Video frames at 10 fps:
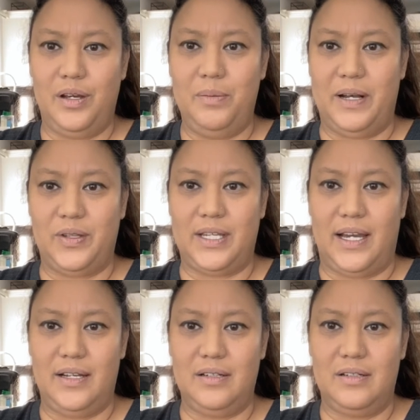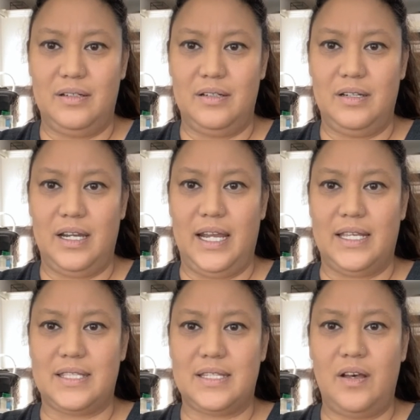about that.
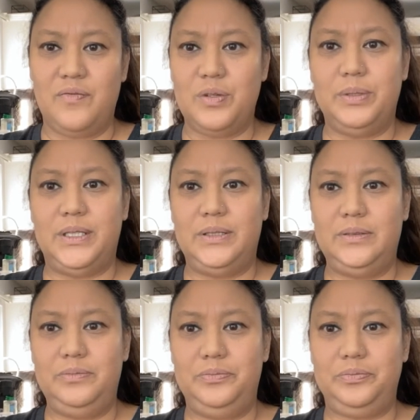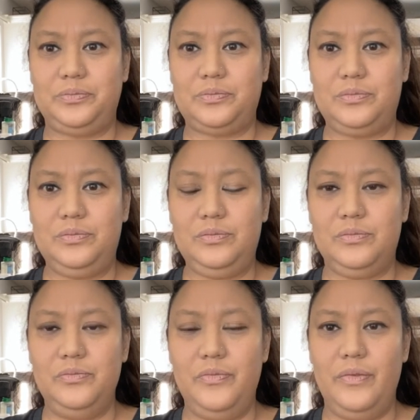It's comfortable,
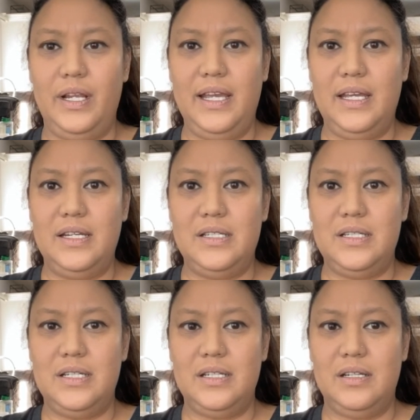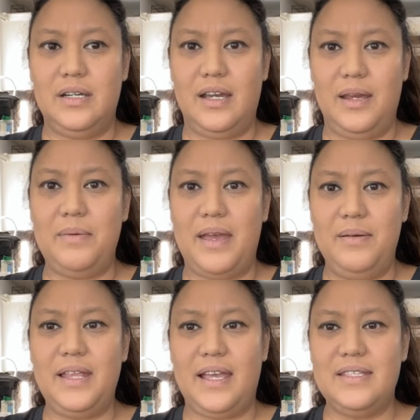and
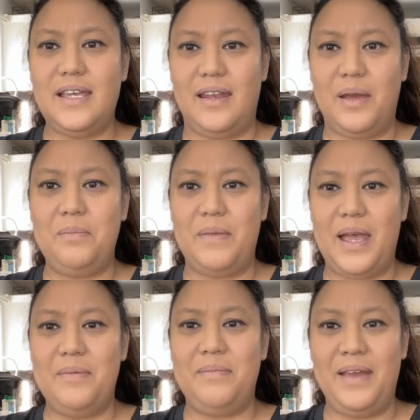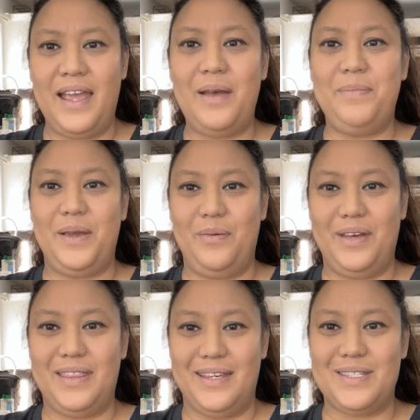like I said, I'm happy
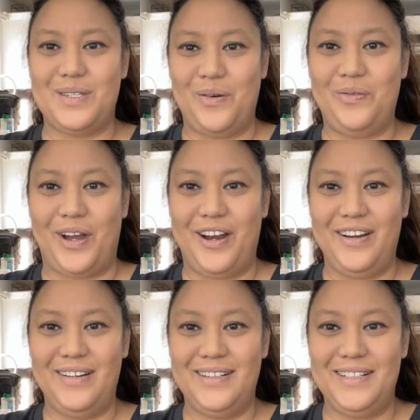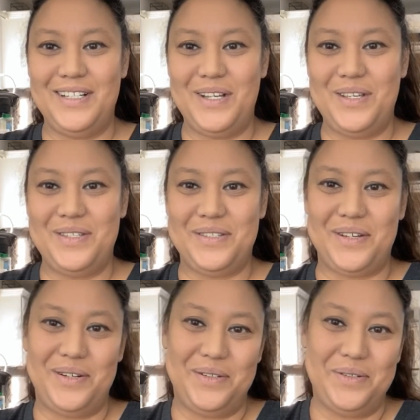with this so far.
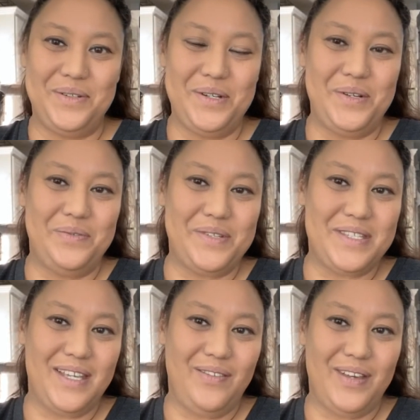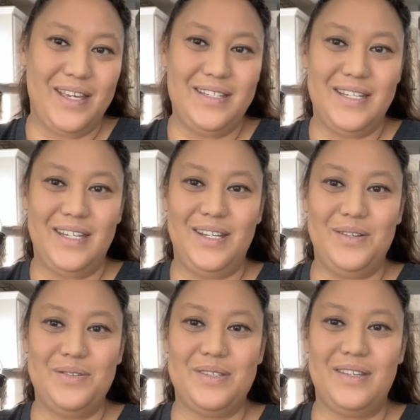So we'll see if it
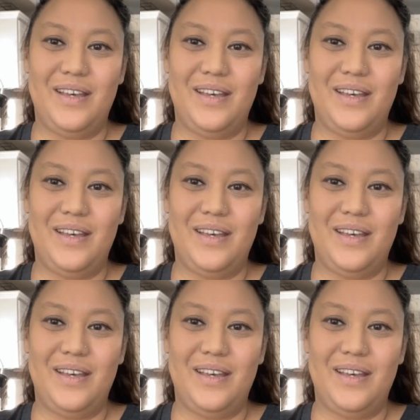continues.